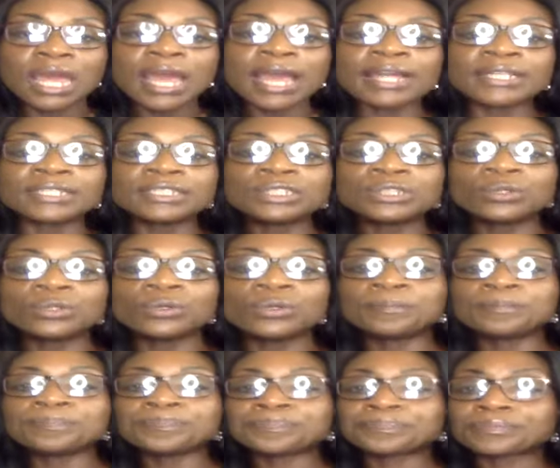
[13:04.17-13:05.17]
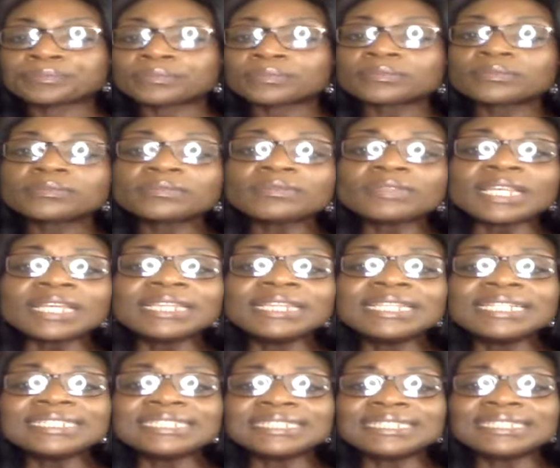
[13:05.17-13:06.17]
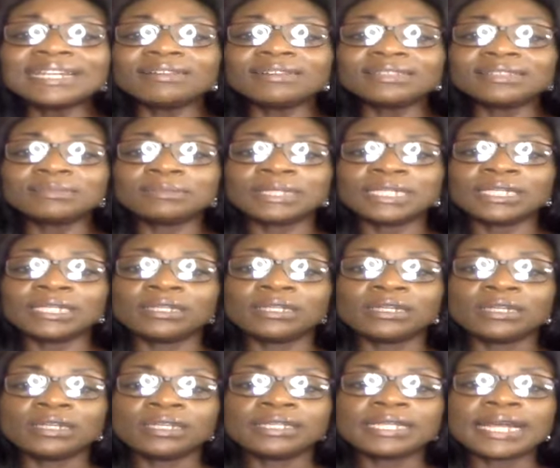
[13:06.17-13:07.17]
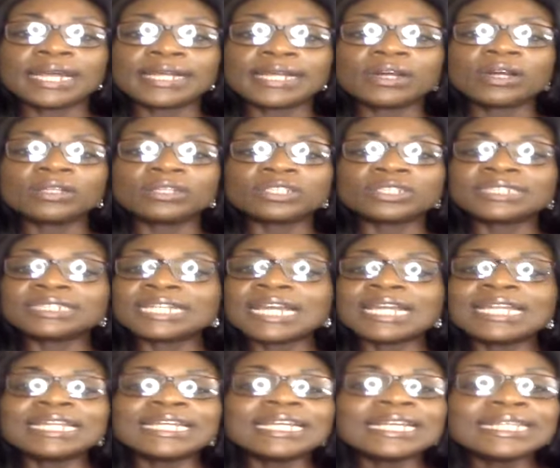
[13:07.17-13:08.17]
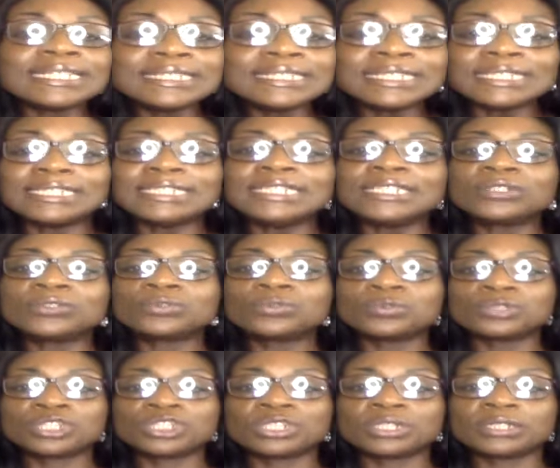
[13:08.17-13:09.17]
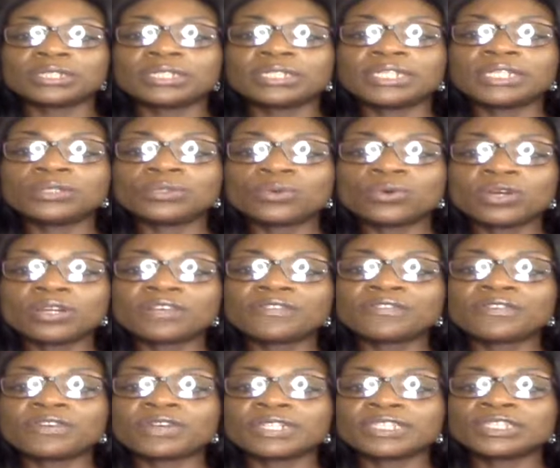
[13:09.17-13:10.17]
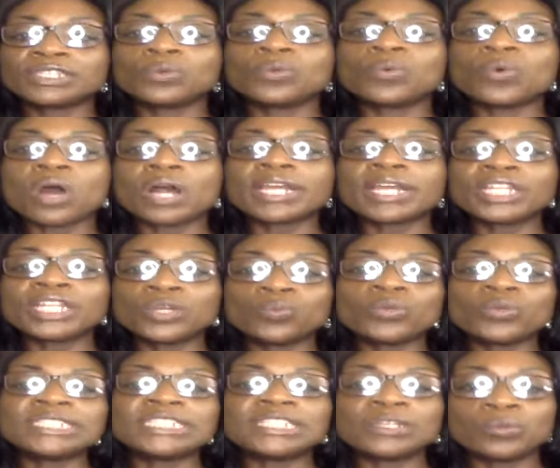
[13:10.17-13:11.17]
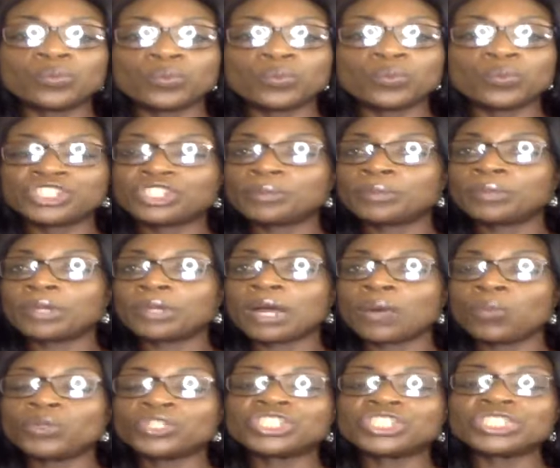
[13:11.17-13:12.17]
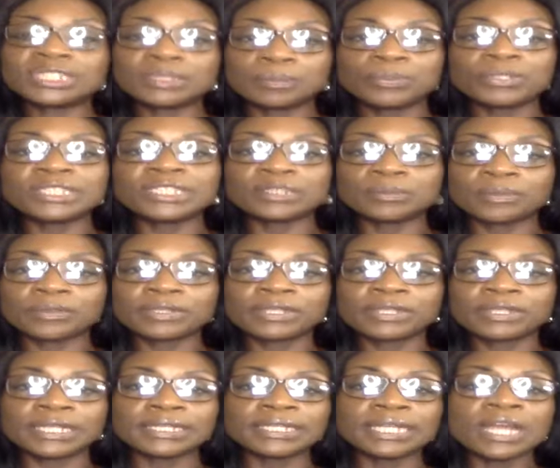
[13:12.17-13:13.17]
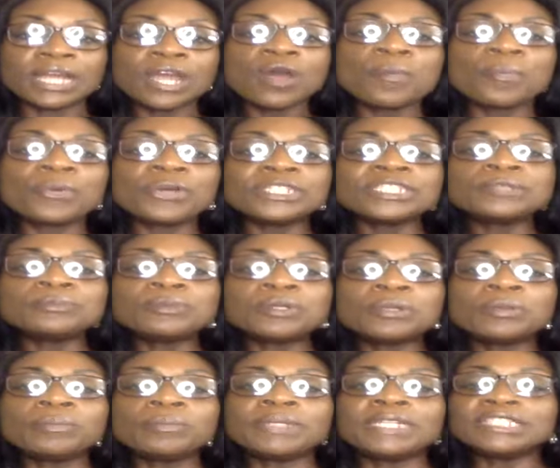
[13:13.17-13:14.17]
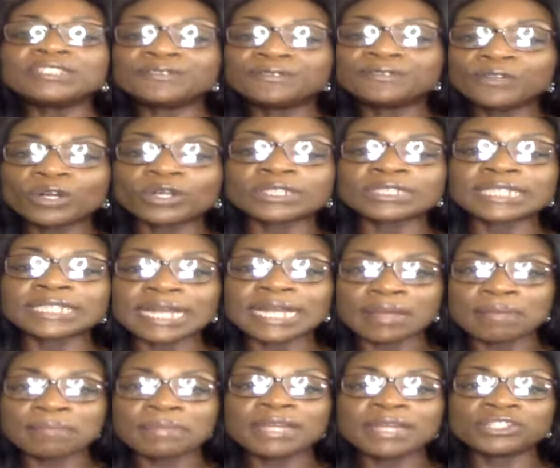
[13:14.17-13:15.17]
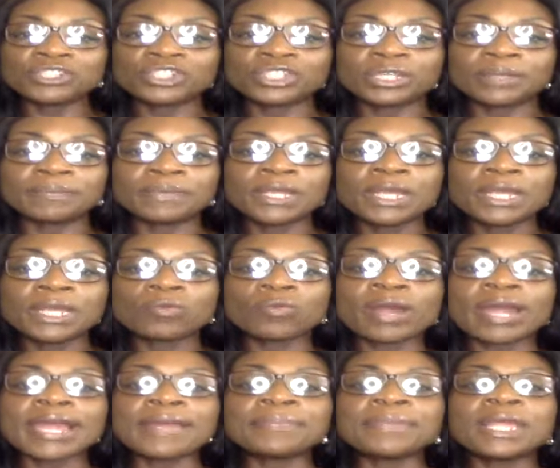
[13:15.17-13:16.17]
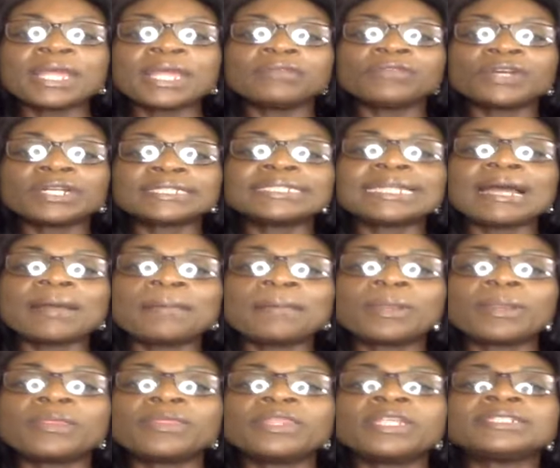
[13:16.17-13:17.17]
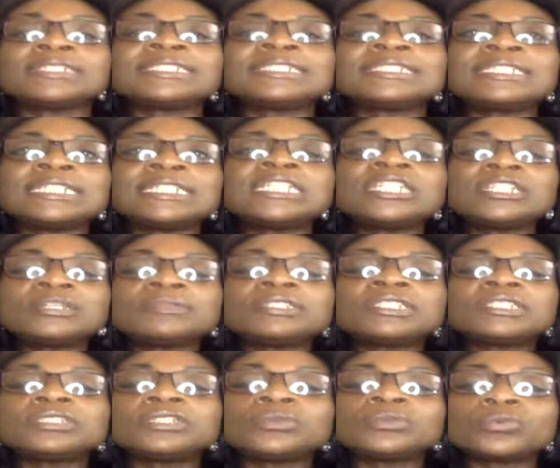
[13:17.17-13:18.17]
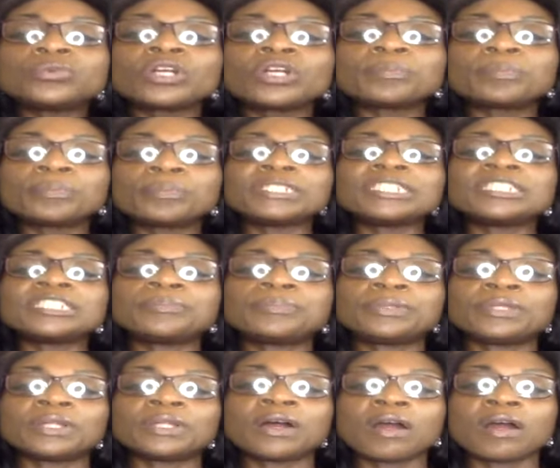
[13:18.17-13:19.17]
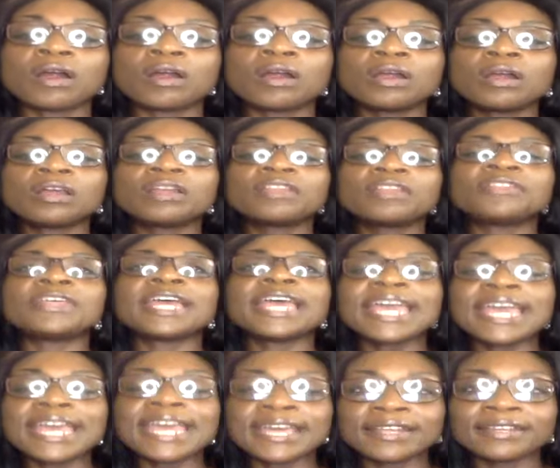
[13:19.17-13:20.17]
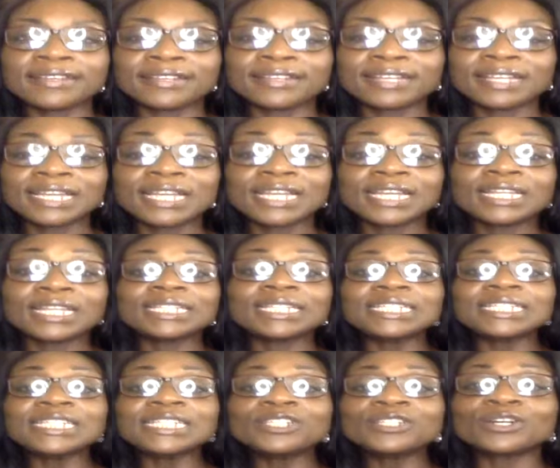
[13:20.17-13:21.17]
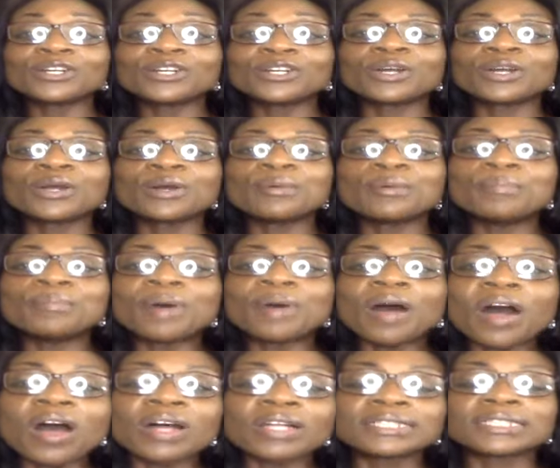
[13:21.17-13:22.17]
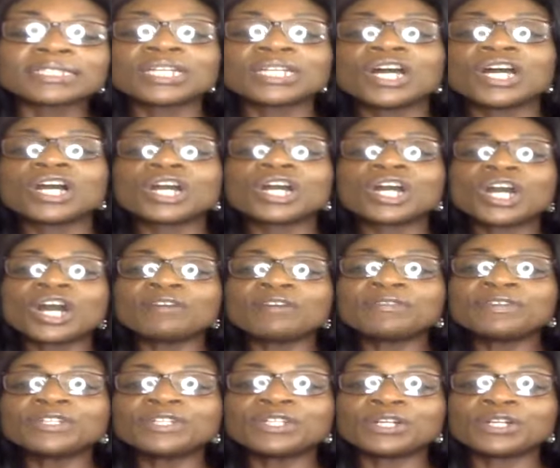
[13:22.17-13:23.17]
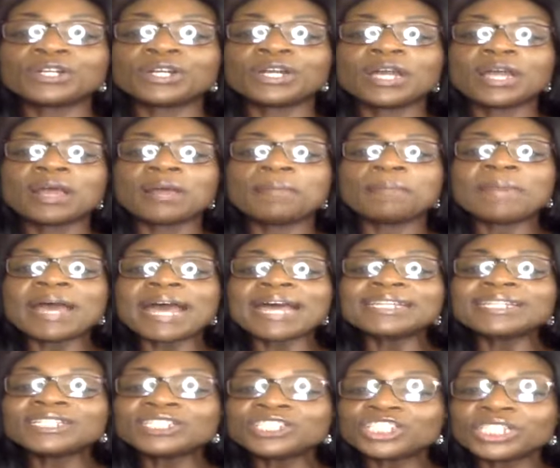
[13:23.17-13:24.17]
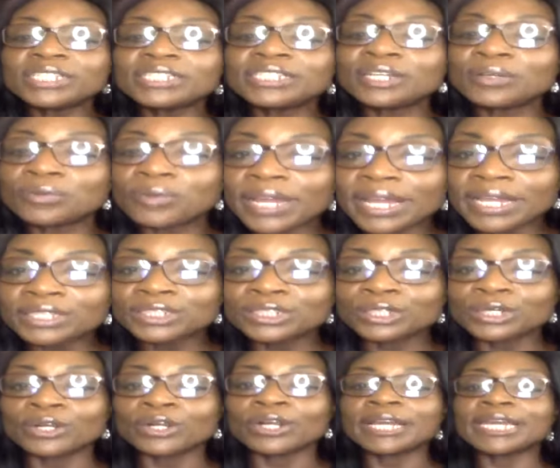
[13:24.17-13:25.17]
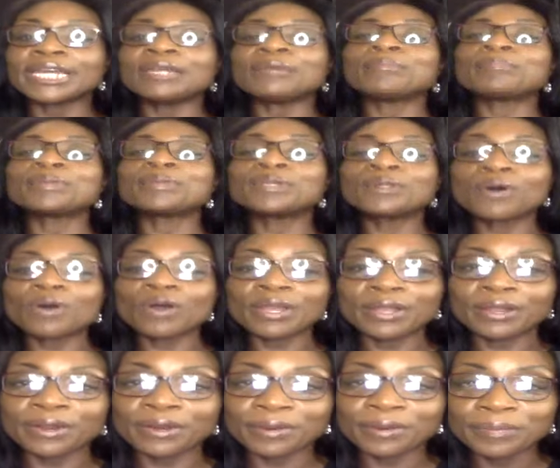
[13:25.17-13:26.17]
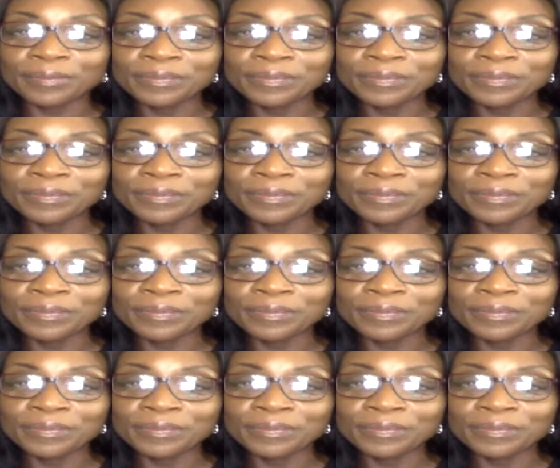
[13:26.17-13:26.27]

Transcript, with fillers: And so this tells me that understanding is indeed crucial in order for us to walk in the wisdom which the uh, which is the principal thing principle means first like i mentioned right for example synonyms to the word principle are the head leader boss governor managing director employer